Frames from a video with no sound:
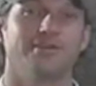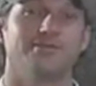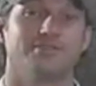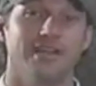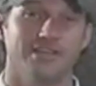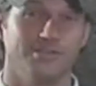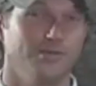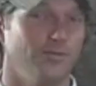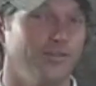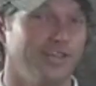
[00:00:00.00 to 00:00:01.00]
to demonstrate to
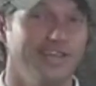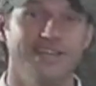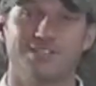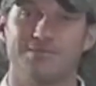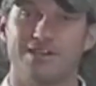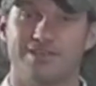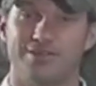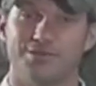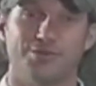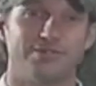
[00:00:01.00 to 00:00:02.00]
you one of the neatest
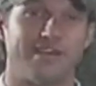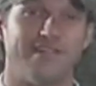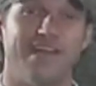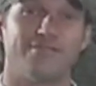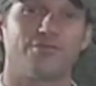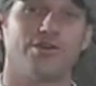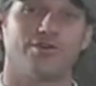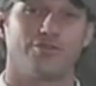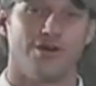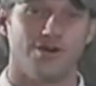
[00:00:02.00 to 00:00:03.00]
muzzleloading tools I've ever run
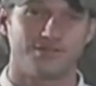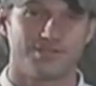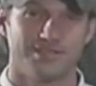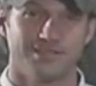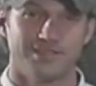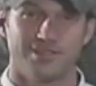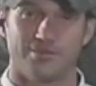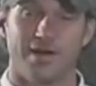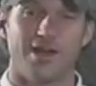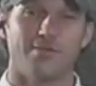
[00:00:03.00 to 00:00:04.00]
across,
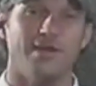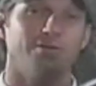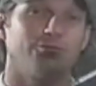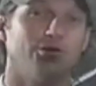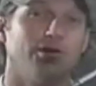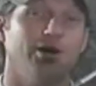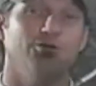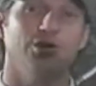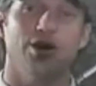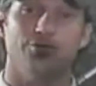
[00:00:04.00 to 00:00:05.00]
the Powerbelt Rotoload